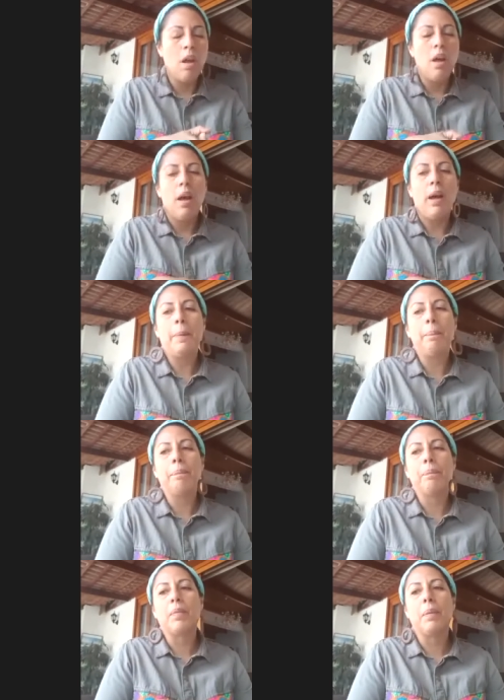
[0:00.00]

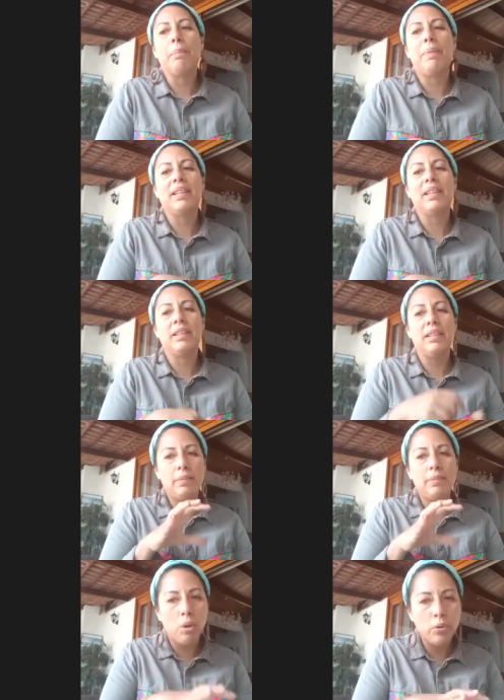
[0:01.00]
But this
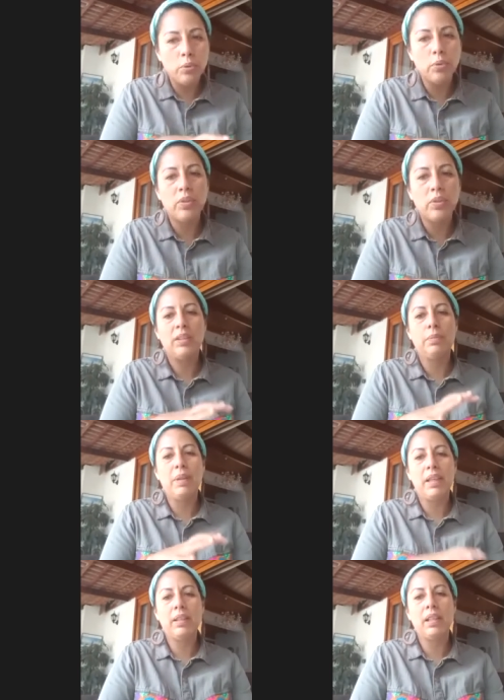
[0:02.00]
bonus is
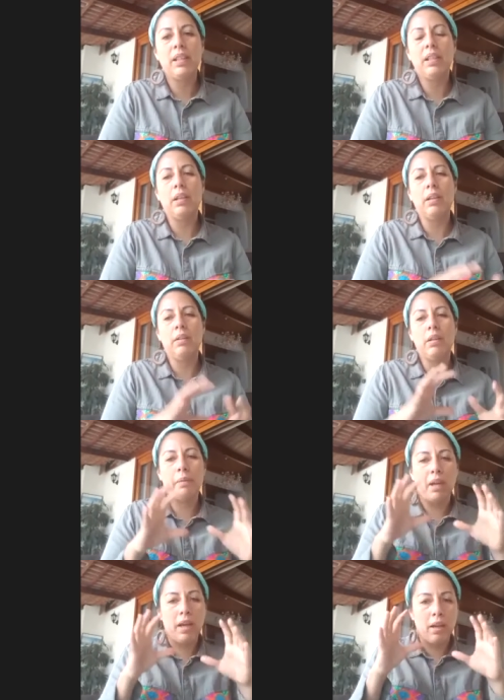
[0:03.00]
basically
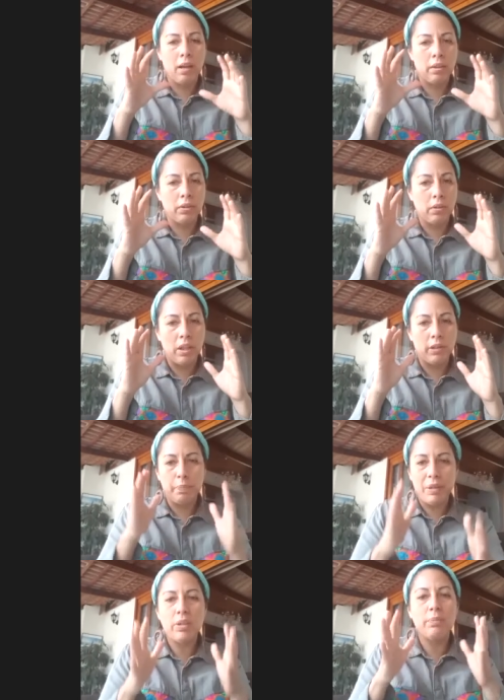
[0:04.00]
a
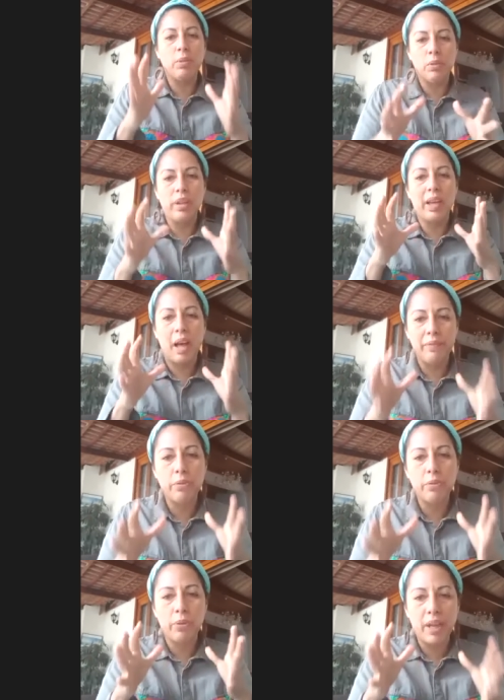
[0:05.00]
special bonus they have
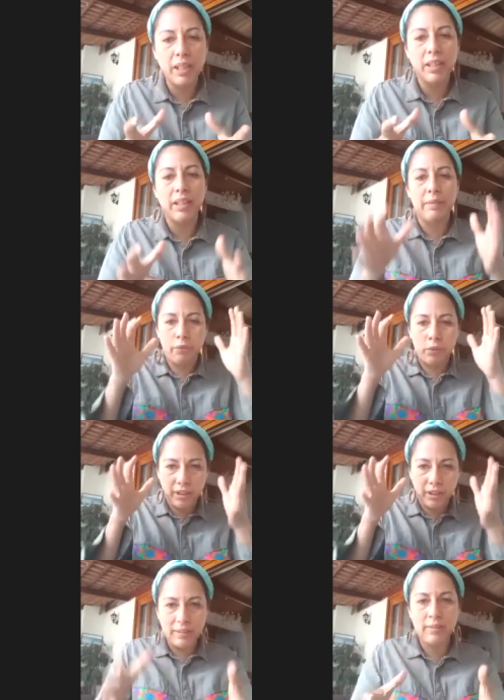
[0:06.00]
created for
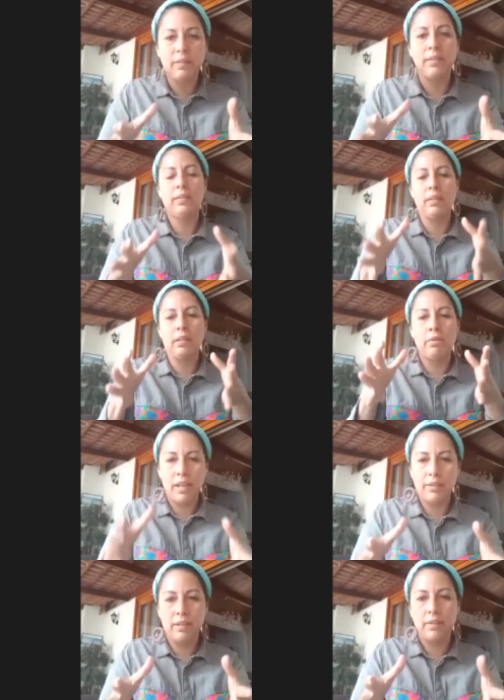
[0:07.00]
this
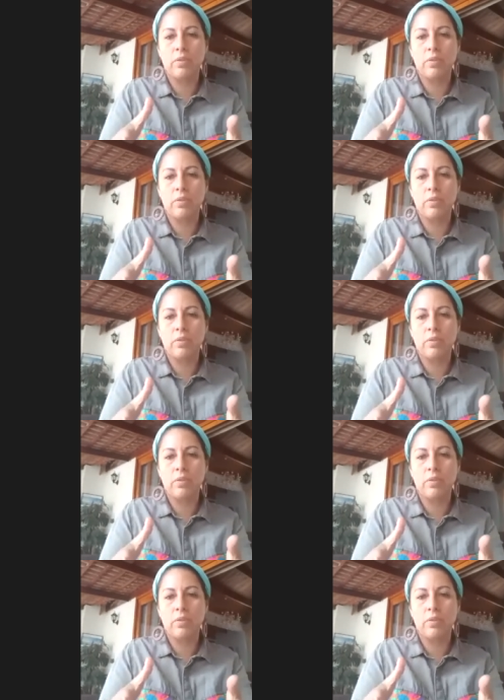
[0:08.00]
crisis.